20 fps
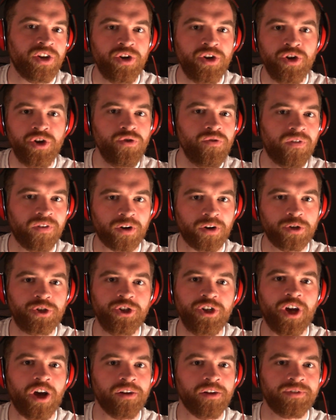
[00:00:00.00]
the new
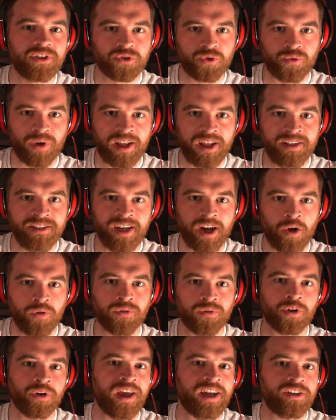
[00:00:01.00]
version of Skred
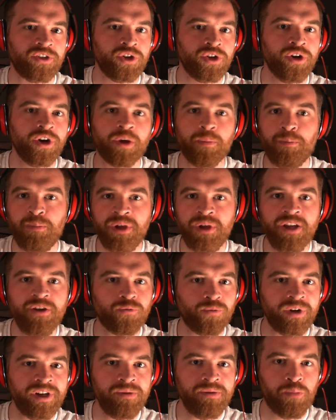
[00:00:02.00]
Delver that took
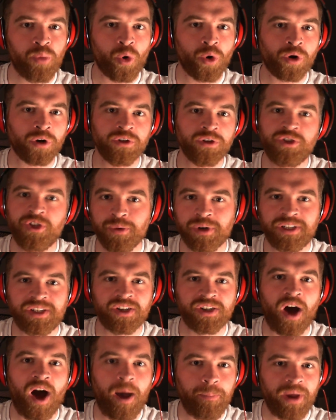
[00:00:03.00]
BeReborn to a
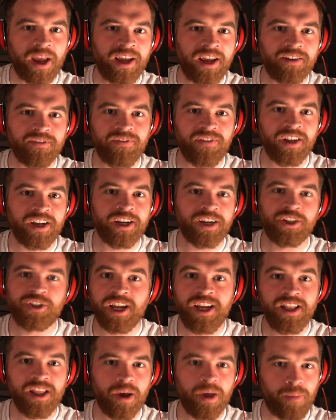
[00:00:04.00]
top 8 finish
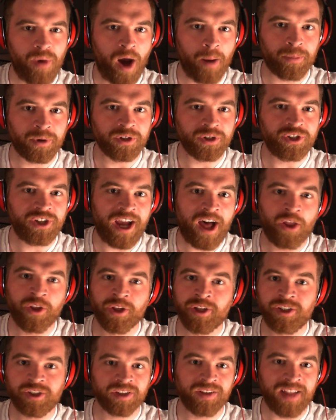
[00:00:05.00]
in the Pauper
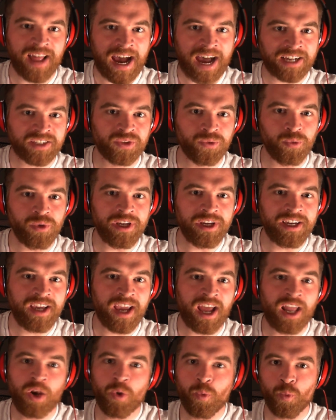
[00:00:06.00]
Challenge last
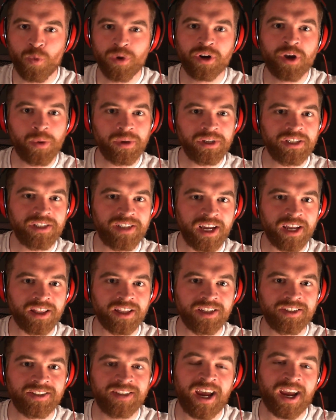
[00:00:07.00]
weekend. We're going to take
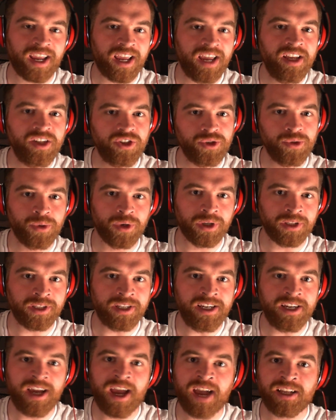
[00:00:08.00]
this deck into a
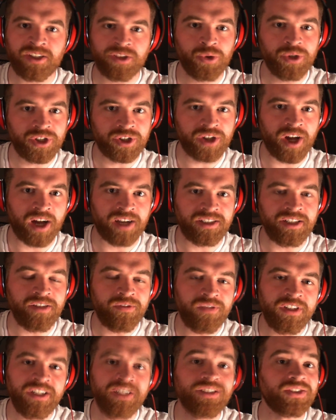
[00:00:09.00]
league at
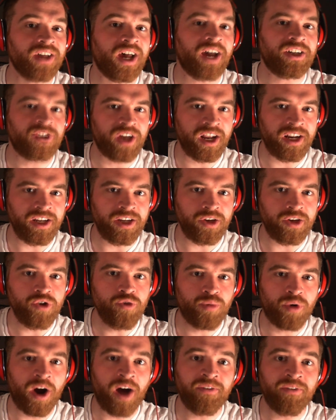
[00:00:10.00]
twitch.tv slash any new
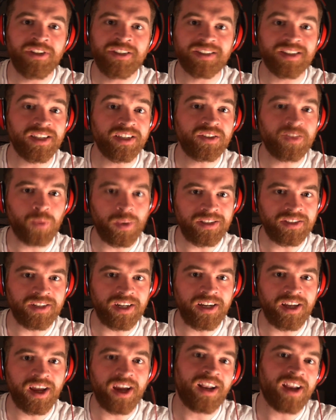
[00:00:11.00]
province this
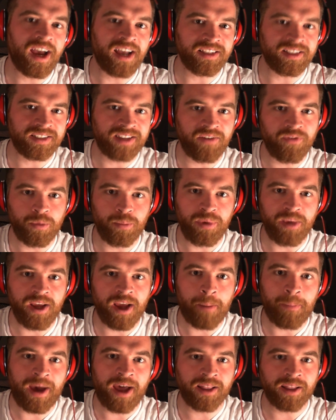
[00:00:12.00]
Wednesday night at 7
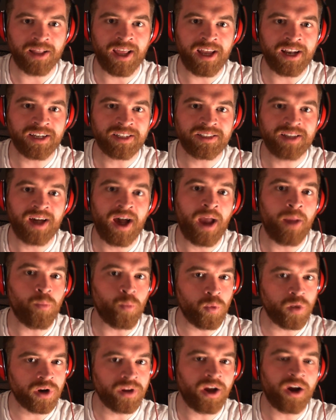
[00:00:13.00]
p.m. Atlantic time.
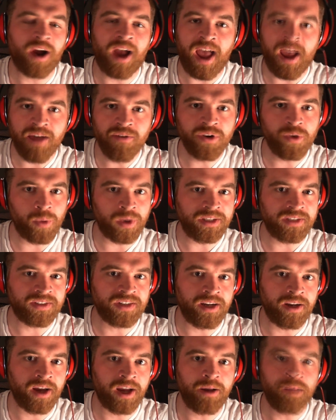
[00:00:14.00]
We're there every
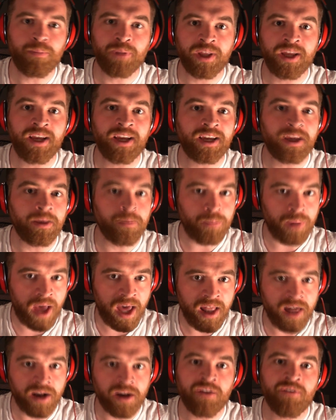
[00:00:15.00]
Wednesday night playing
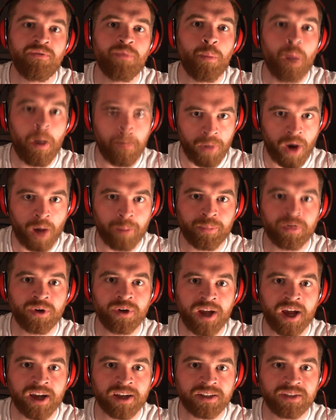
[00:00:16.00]
competitive Pauper
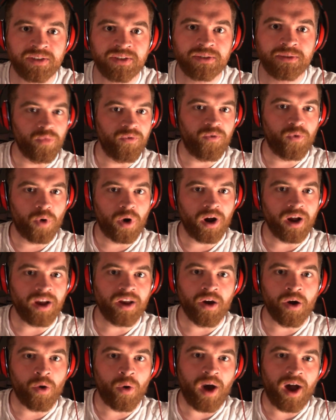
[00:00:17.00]
decks. Before I
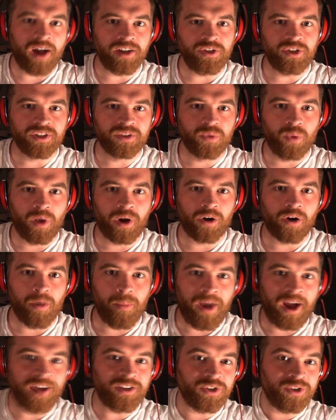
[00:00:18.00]
go, I just want to
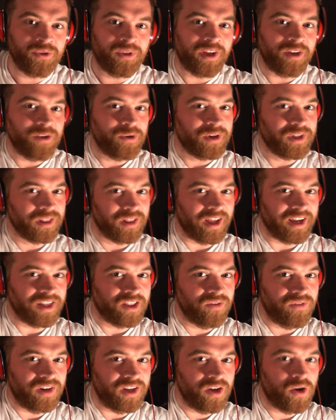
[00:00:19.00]
remind you that you can like
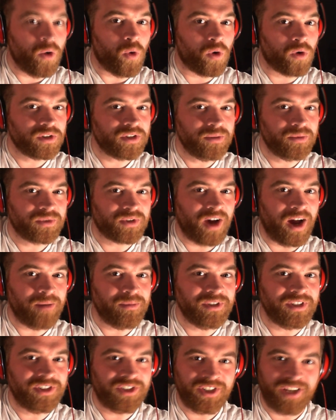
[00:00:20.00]
the video or subscribe
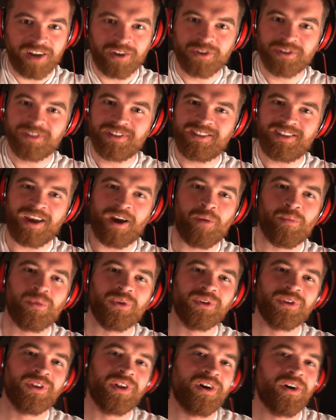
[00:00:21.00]
to the channel down
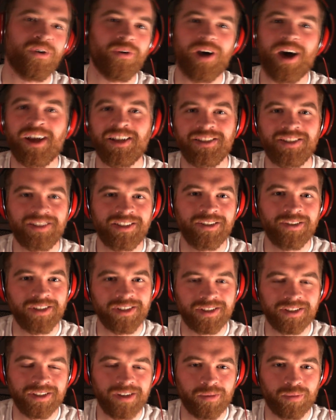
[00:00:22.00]
below. I'd
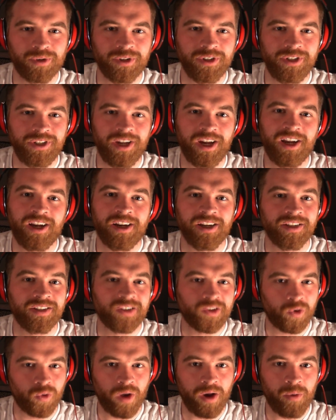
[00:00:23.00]
seriously appreciate it. It's
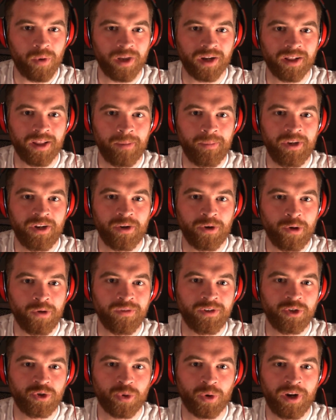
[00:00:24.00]
a great way to let me know you've
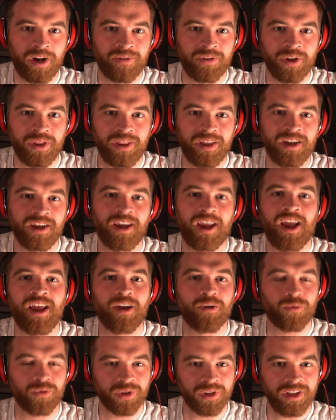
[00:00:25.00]
enjoyed everything and
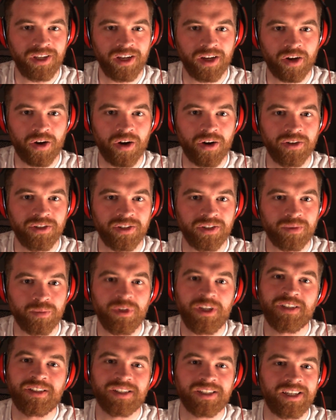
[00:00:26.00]
it really encourages
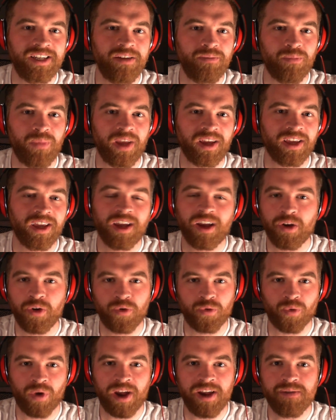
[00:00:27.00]
me to keep making
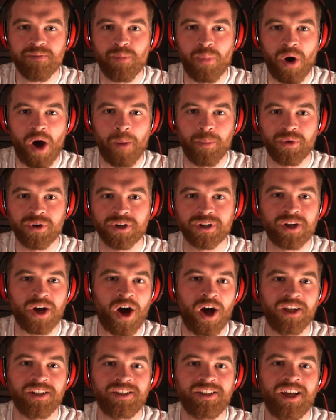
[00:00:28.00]
great Pauper
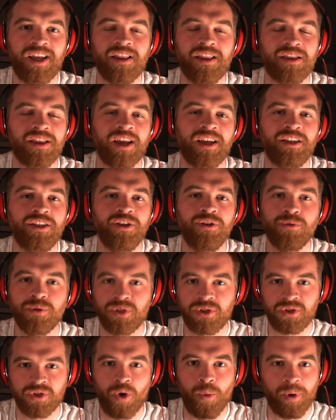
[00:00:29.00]
content. Thank you
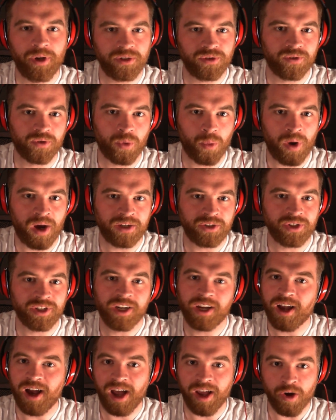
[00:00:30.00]
so much for
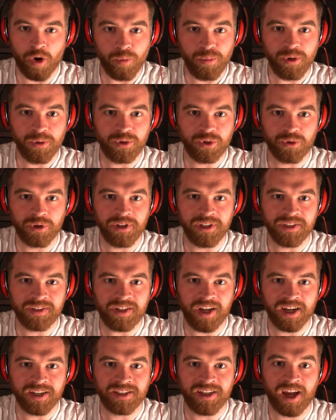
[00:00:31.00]
watching. I hope you enjoyed this
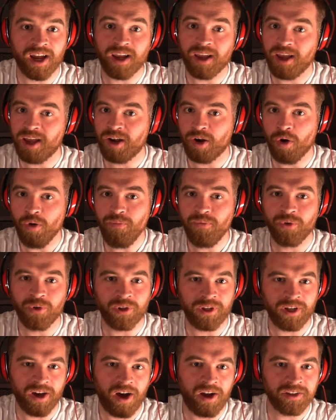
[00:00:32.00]
deck tech and
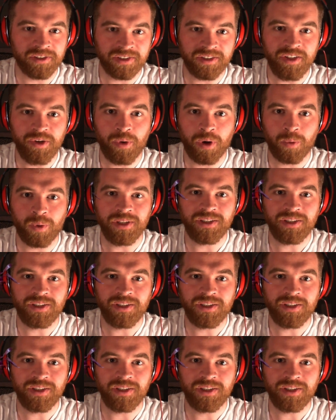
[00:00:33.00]
hopefully I'll see you on